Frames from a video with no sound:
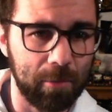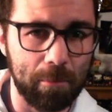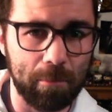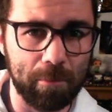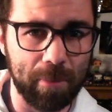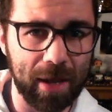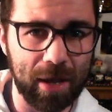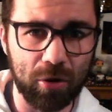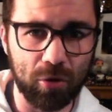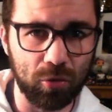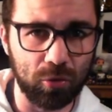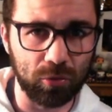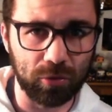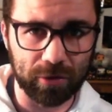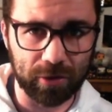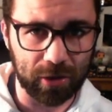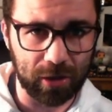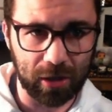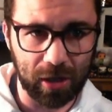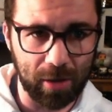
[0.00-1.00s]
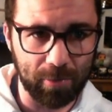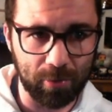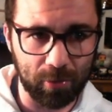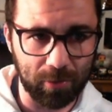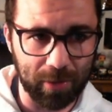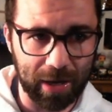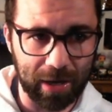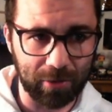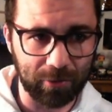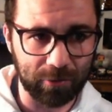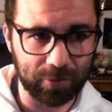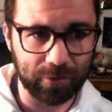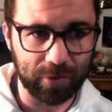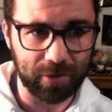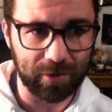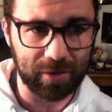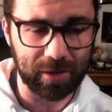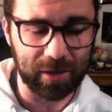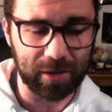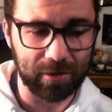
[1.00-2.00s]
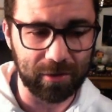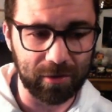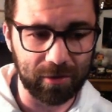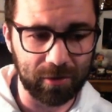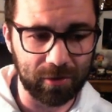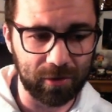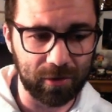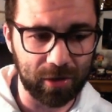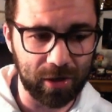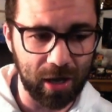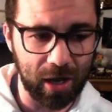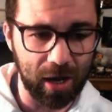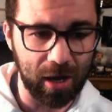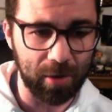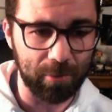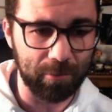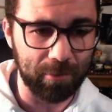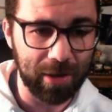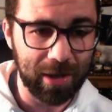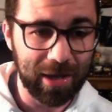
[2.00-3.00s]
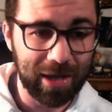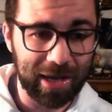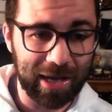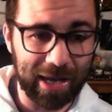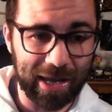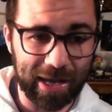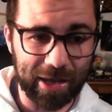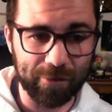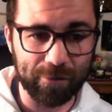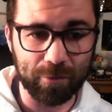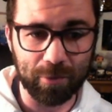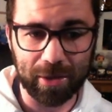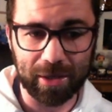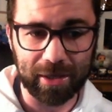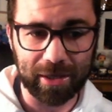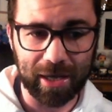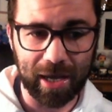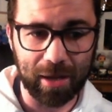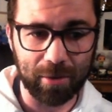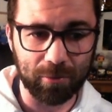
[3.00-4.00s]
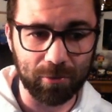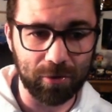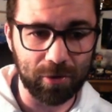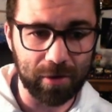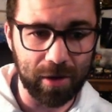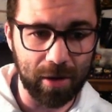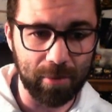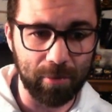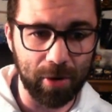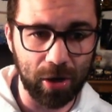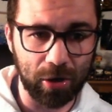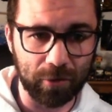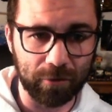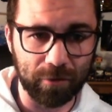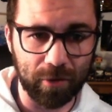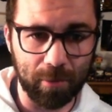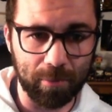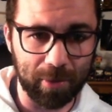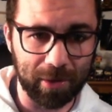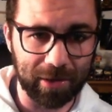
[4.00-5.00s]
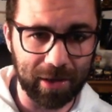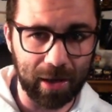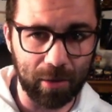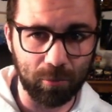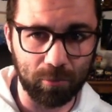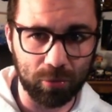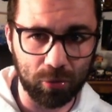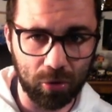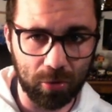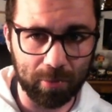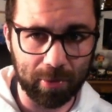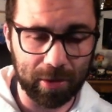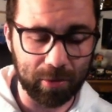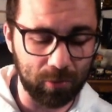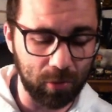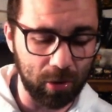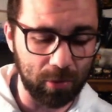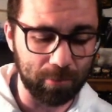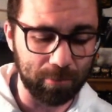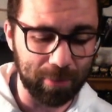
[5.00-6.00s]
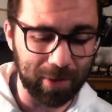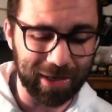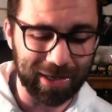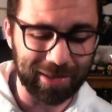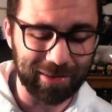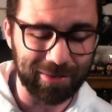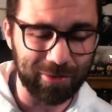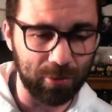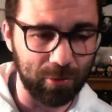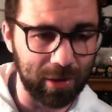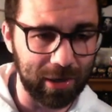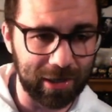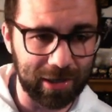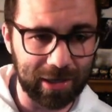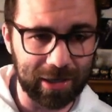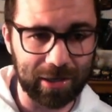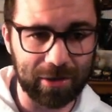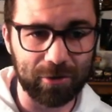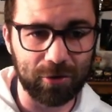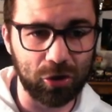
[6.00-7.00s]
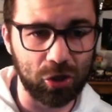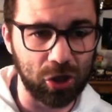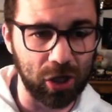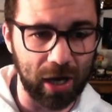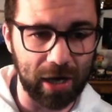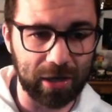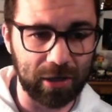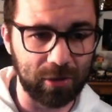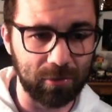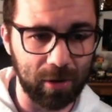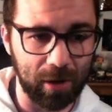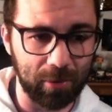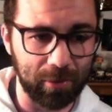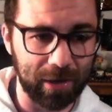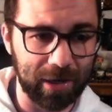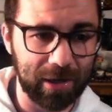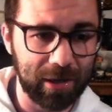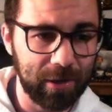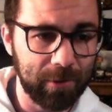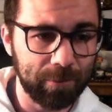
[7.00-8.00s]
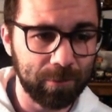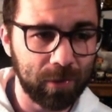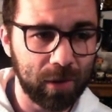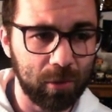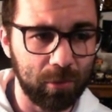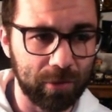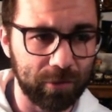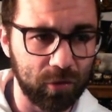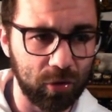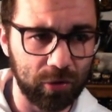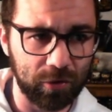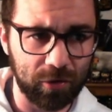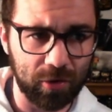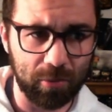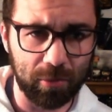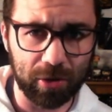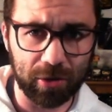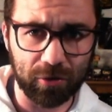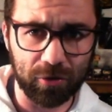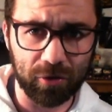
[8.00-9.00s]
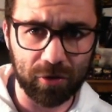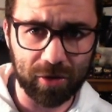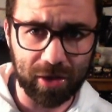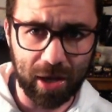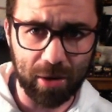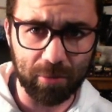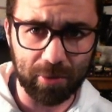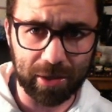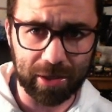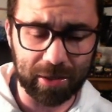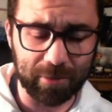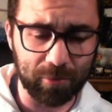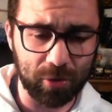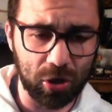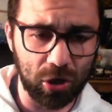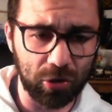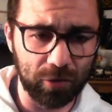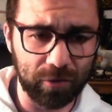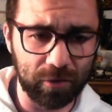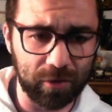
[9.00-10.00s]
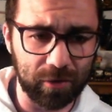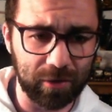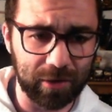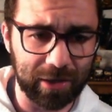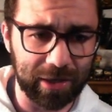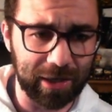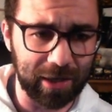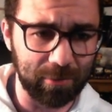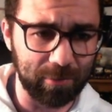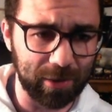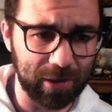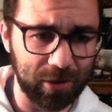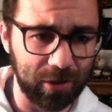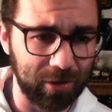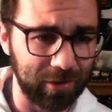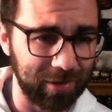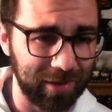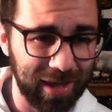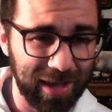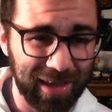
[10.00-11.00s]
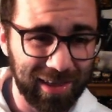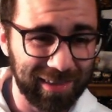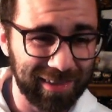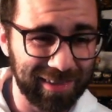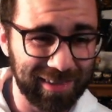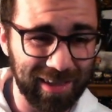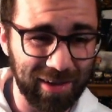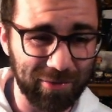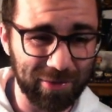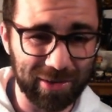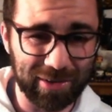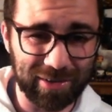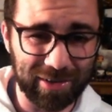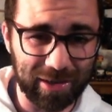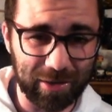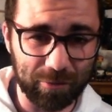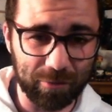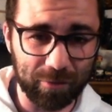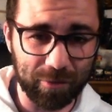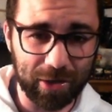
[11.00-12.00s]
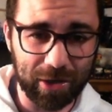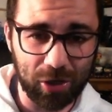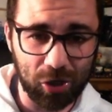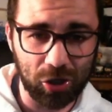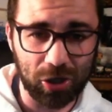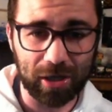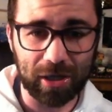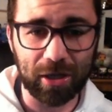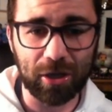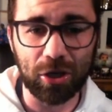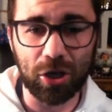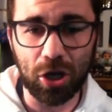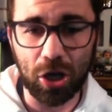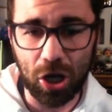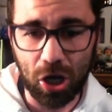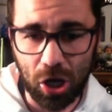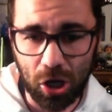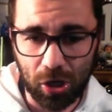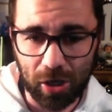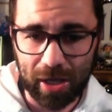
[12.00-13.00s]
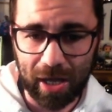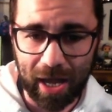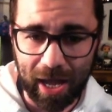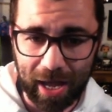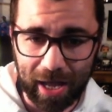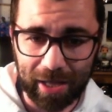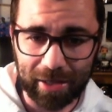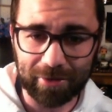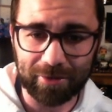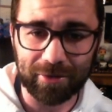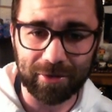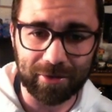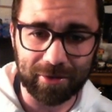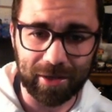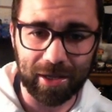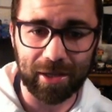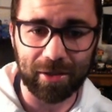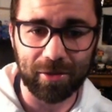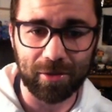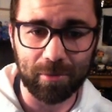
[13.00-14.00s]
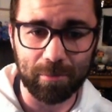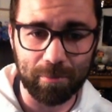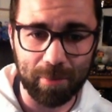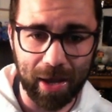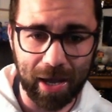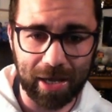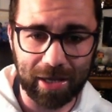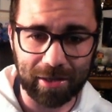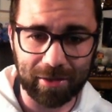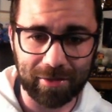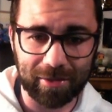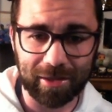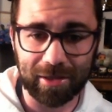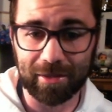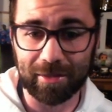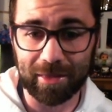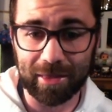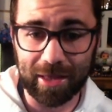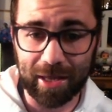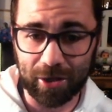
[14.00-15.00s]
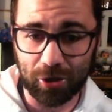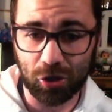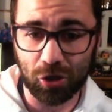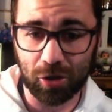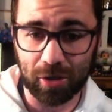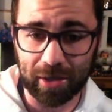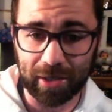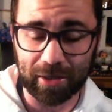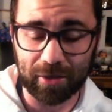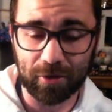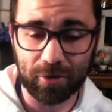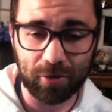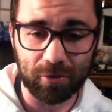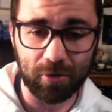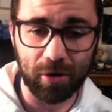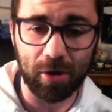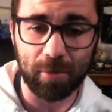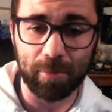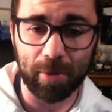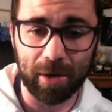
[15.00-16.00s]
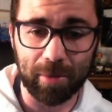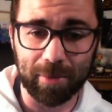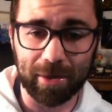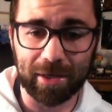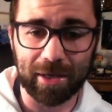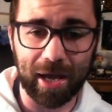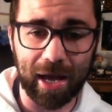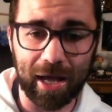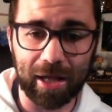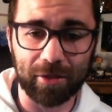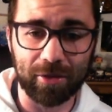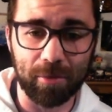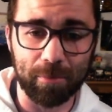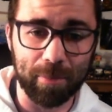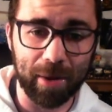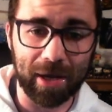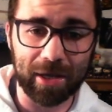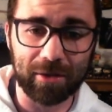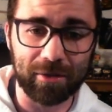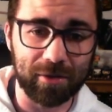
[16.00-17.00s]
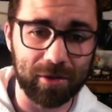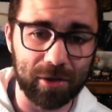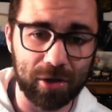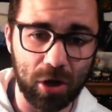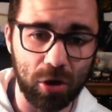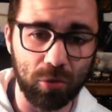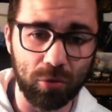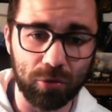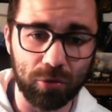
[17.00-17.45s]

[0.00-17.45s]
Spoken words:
build the club around for seasons to come, if we can get him to come over. But that probably won't be until at least January. We've got someone scouting him constantly because 17 finishing, and look at this pace. He is literally described by the media as a pacey goal